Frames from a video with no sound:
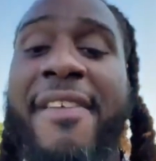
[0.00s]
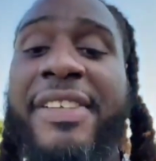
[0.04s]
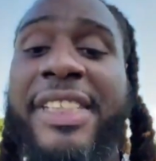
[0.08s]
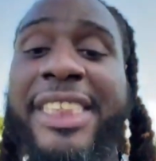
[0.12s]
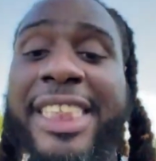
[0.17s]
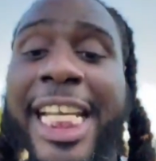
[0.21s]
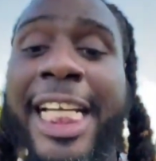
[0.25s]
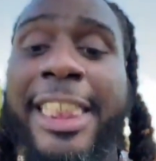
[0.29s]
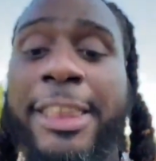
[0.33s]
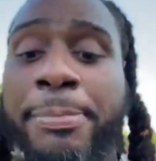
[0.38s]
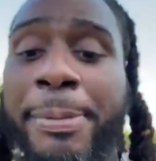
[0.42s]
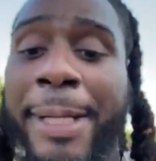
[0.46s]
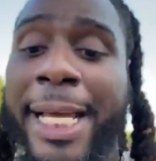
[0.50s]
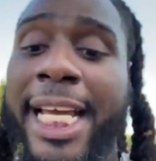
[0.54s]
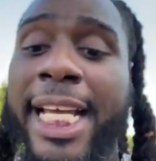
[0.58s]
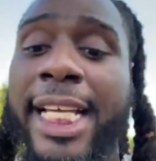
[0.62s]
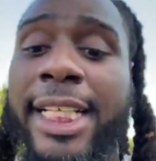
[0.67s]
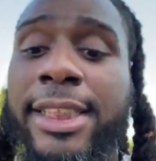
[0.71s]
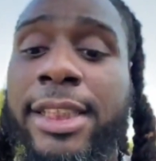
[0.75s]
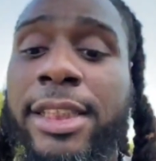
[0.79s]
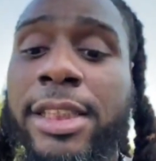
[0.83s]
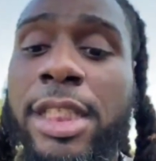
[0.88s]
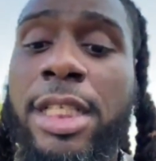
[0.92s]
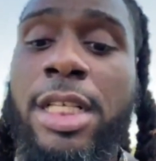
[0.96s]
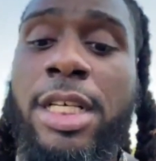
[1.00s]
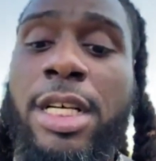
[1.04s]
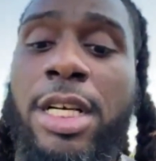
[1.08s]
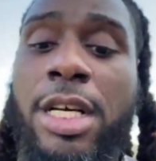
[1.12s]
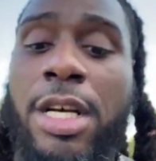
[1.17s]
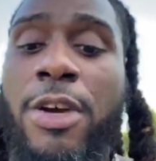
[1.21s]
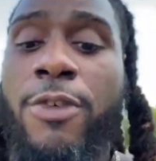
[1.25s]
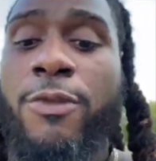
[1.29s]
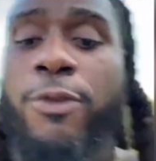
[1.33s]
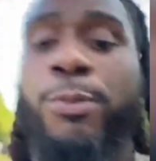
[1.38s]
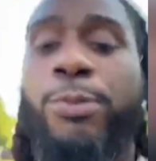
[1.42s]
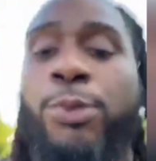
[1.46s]
They're having chest pains
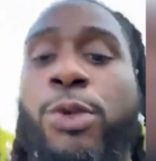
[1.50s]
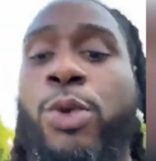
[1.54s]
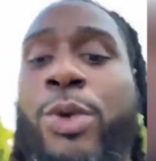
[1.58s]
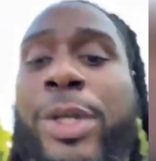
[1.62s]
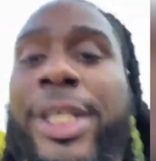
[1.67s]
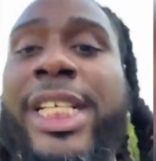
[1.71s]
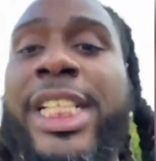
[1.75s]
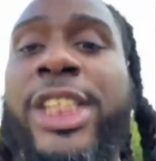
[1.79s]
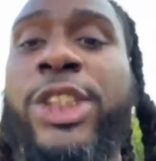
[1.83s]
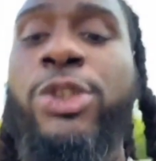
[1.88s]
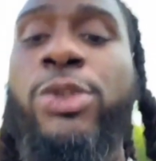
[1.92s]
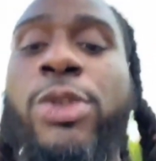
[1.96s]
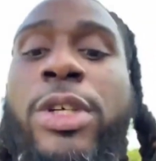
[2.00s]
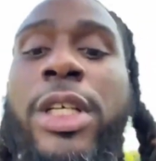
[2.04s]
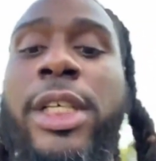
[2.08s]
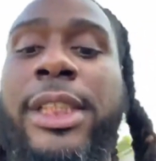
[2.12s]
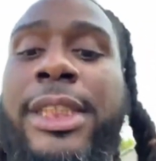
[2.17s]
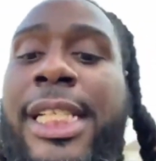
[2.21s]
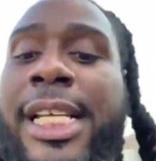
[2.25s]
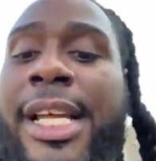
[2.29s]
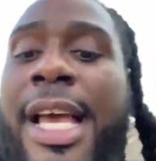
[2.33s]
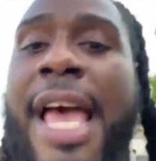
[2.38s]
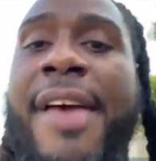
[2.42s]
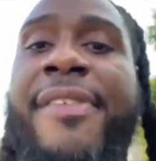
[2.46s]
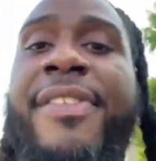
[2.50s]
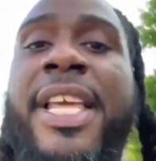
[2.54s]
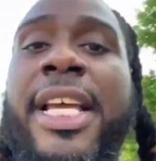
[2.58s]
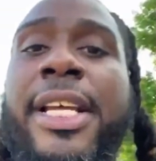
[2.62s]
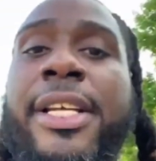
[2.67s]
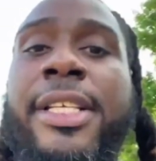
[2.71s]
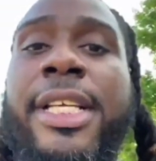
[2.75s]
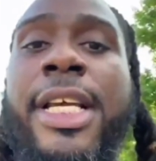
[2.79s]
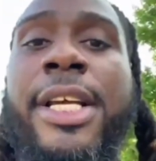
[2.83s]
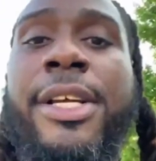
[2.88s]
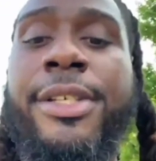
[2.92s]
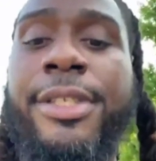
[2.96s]
from doing these drugs and
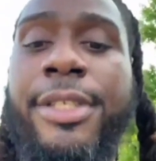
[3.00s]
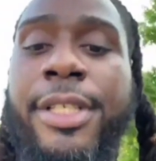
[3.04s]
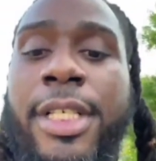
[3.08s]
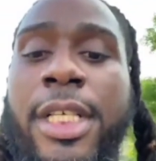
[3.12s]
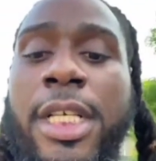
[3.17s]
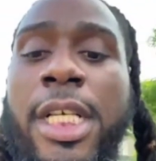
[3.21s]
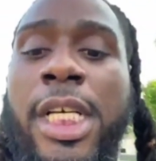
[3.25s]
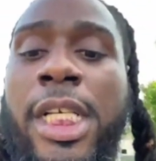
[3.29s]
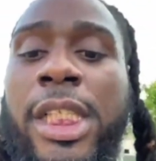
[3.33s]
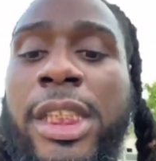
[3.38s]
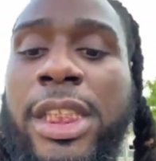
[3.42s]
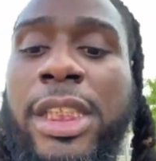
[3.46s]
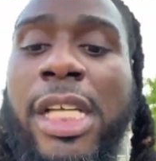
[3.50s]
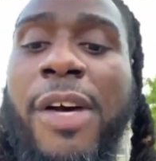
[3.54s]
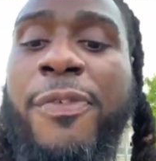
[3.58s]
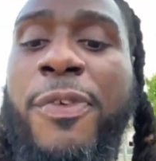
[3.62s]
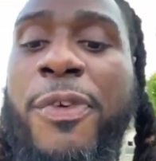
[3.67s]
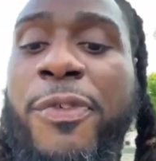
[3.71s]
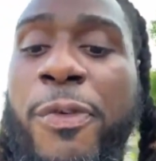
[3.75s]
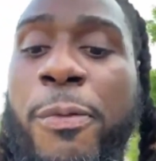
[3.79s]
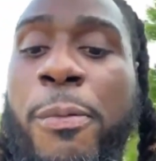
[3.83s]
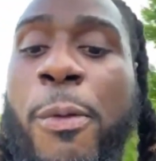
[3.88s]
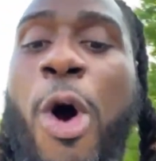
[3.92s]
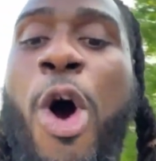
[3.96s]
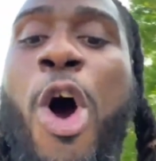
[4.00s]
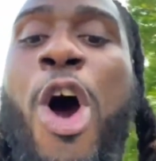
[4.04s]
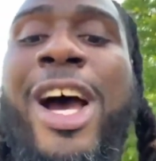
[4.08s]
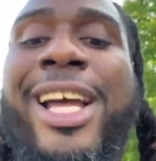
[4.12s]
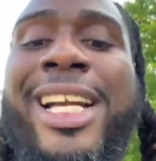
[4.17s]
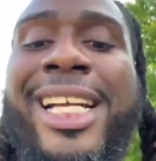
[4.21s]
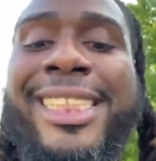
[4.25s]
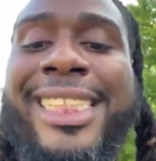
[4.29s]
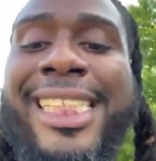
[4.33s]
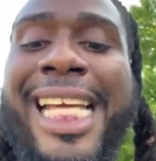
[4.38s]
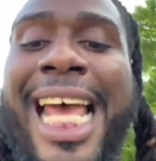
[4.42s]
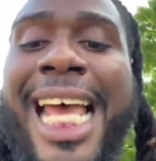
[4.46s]
they're suffering from
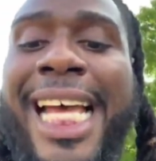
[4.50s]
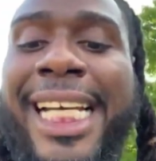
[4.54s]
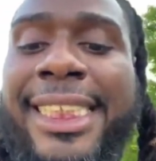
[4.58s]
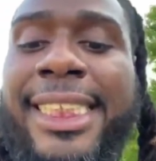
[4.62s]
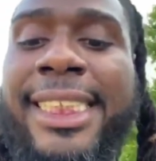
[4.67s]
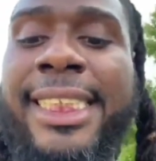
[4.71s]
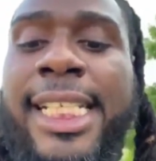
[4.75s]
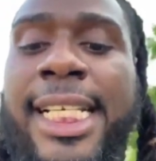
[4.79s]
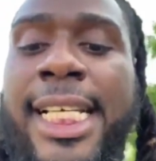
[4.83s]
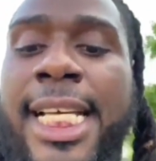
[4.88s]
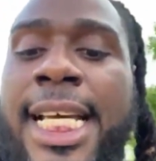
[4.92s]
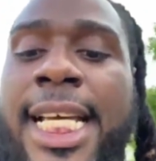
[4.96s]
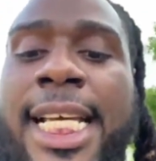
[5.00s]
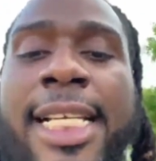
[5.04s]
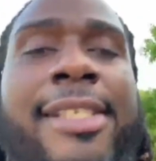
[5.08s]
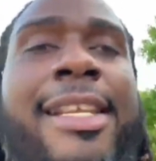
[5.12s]
heart attacks.